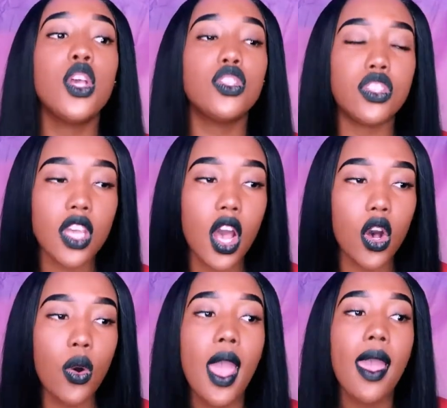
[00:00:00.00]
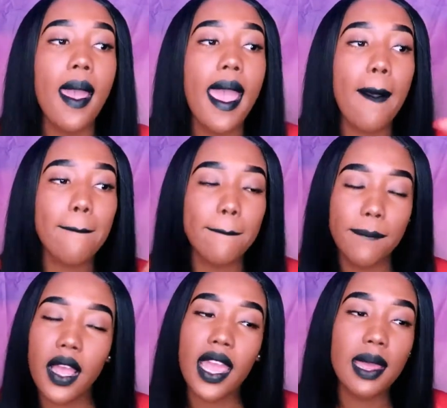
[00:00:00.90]
So
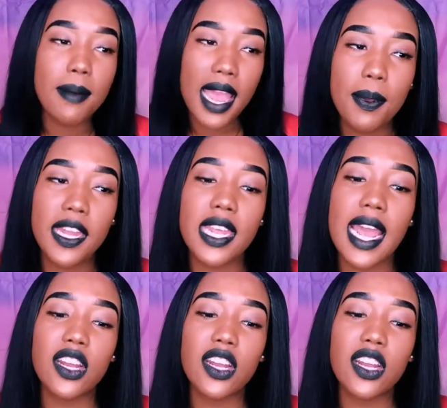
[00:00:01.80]
in opinion,